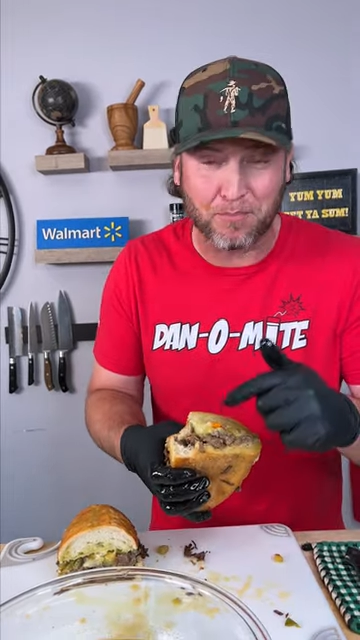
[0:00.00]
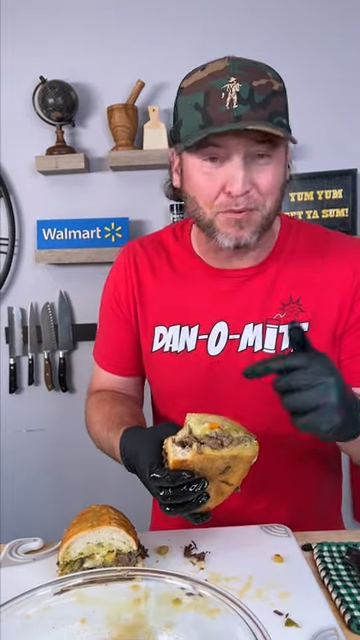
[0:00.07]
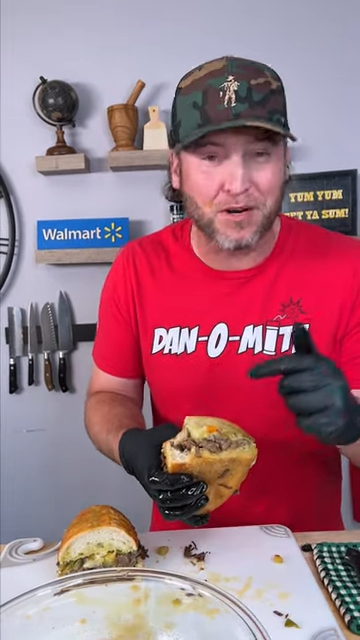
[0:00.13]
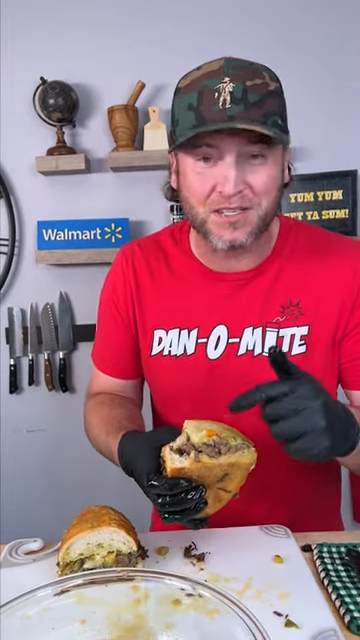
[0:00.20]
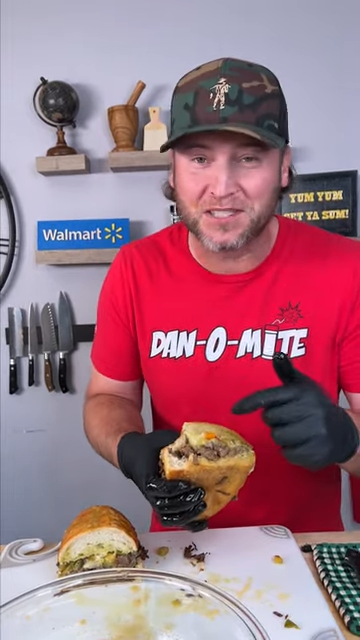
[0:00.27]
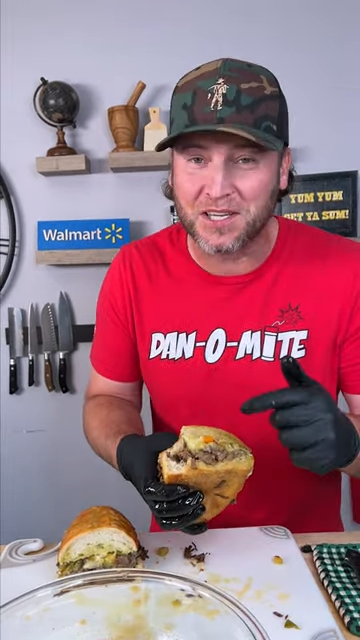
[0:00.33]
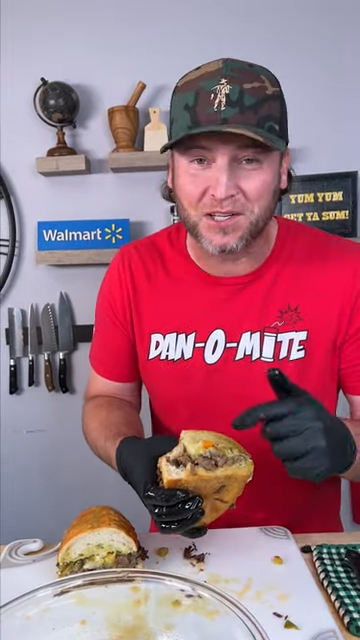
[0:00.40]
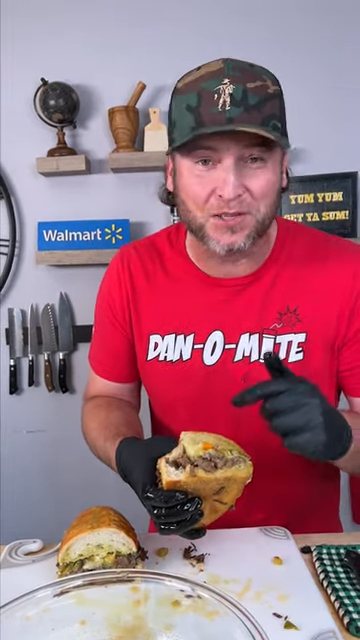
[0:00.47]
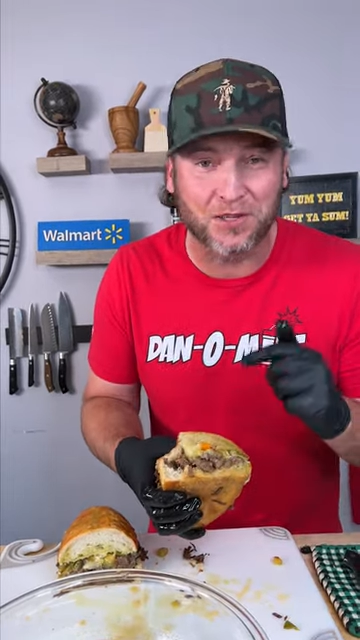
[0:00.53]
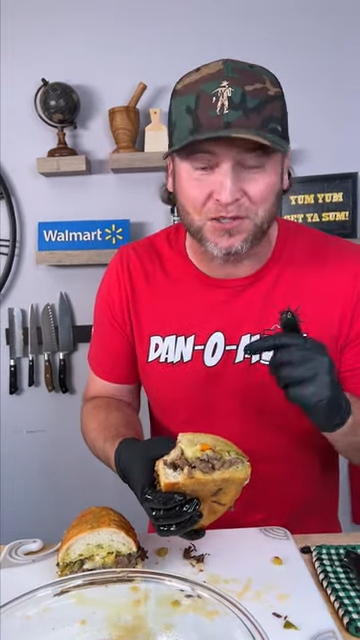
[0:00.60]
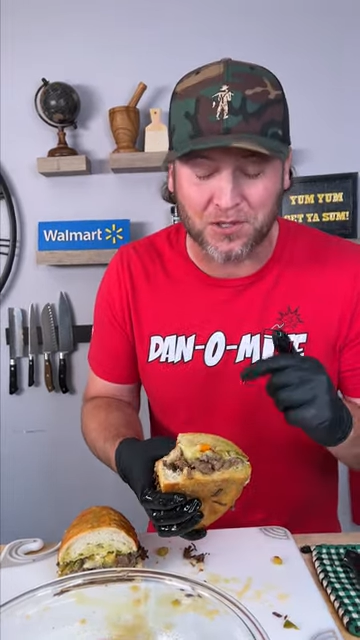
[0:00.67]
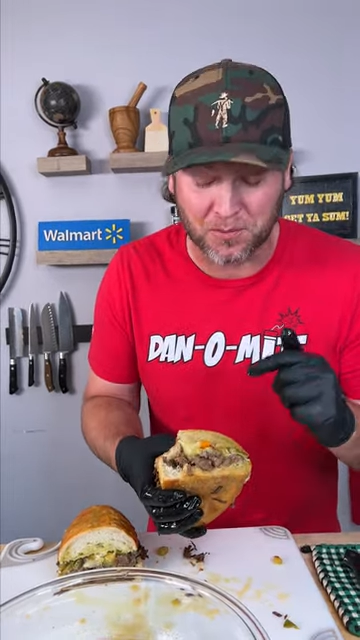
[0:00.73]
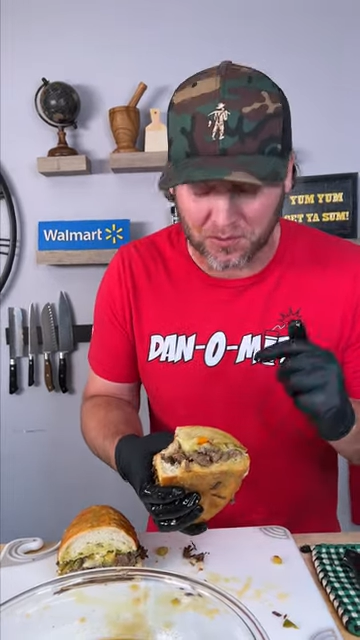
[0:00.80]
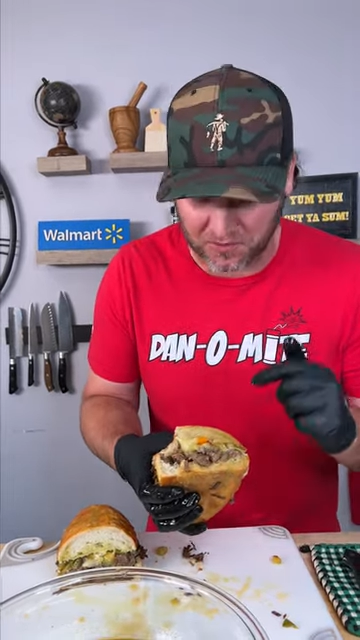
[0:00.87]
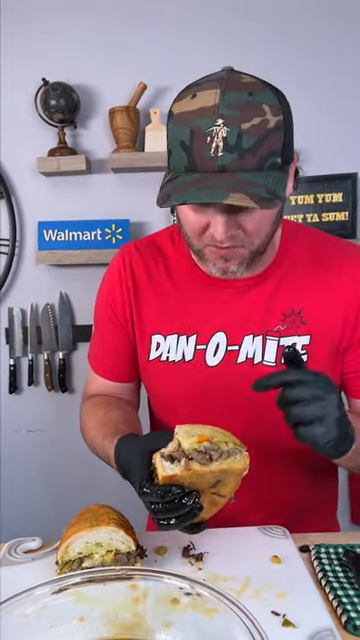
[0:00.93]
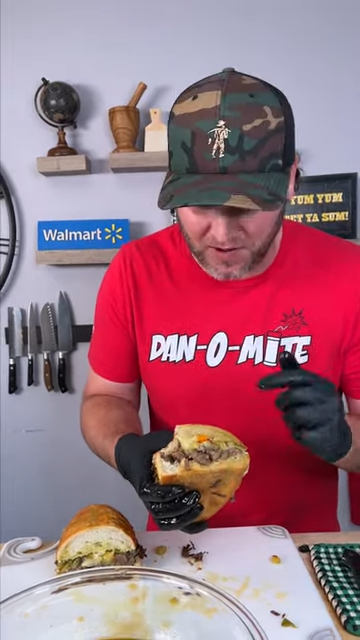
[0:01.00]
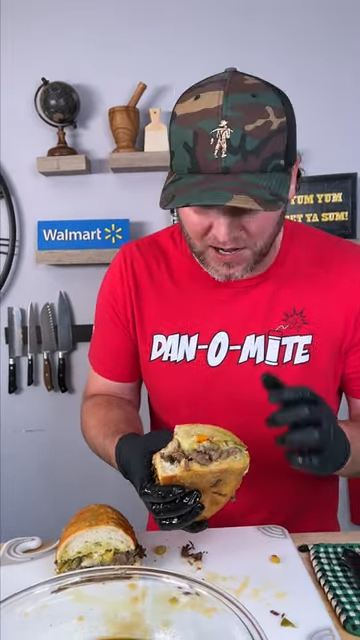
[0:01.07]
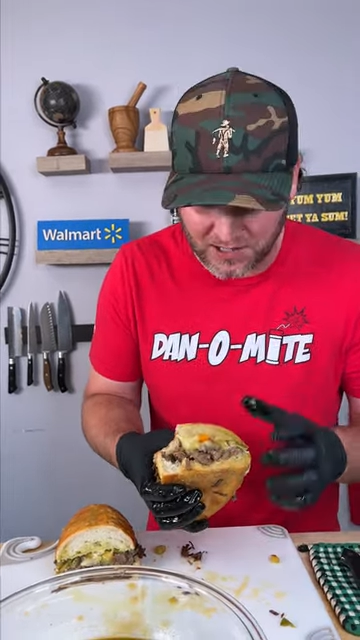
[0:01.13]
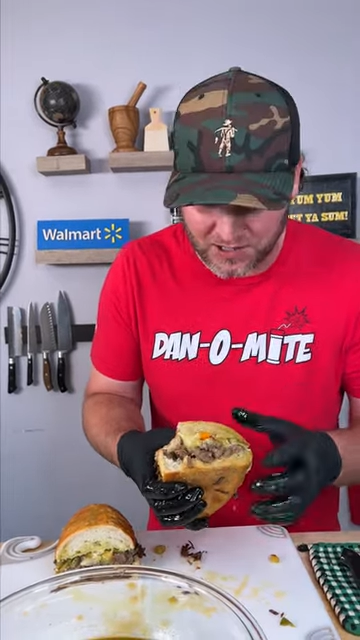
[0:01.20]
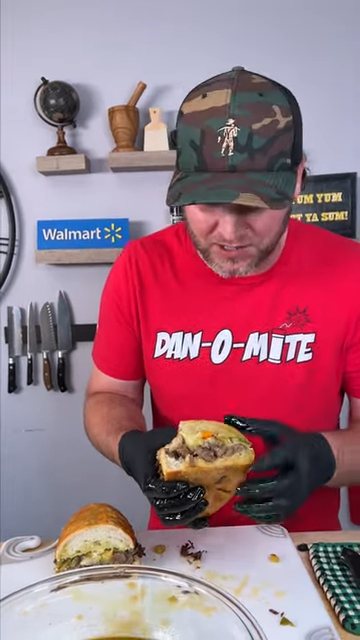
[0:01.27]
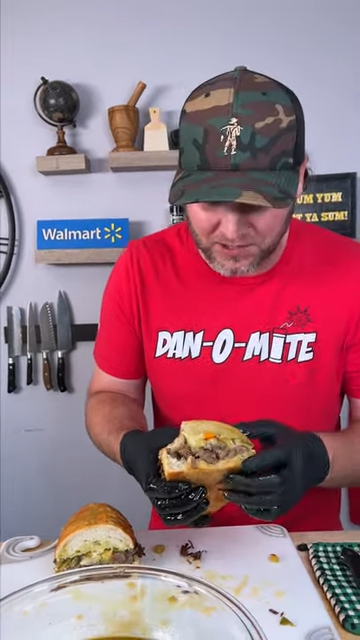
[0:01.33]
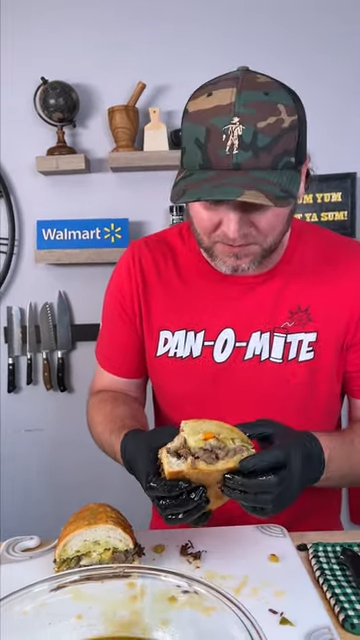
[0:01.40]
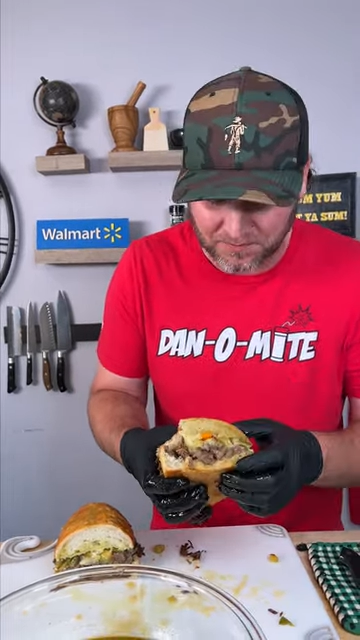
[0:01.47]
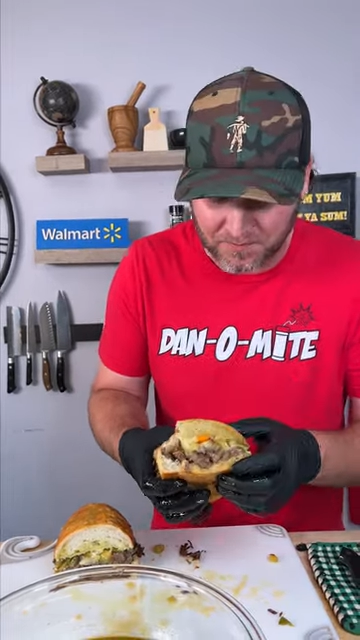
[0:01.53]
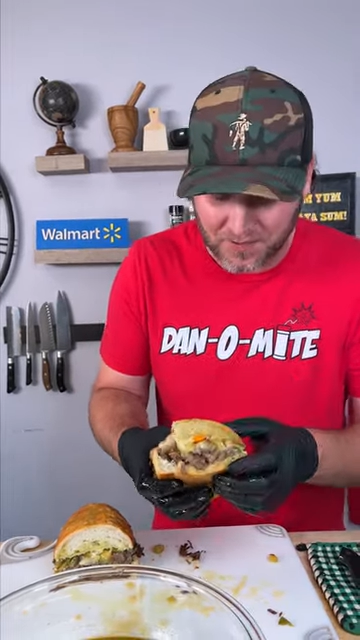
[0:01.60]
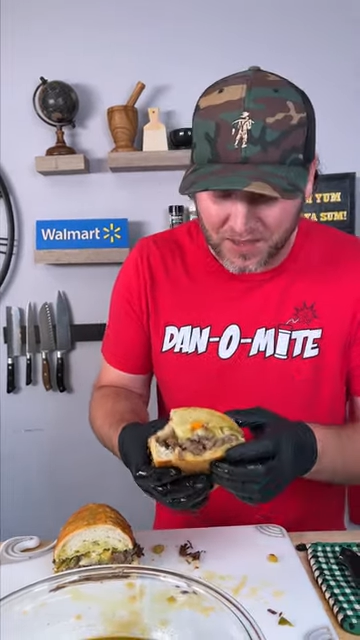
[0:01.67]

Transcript: brisket cooked to perfection,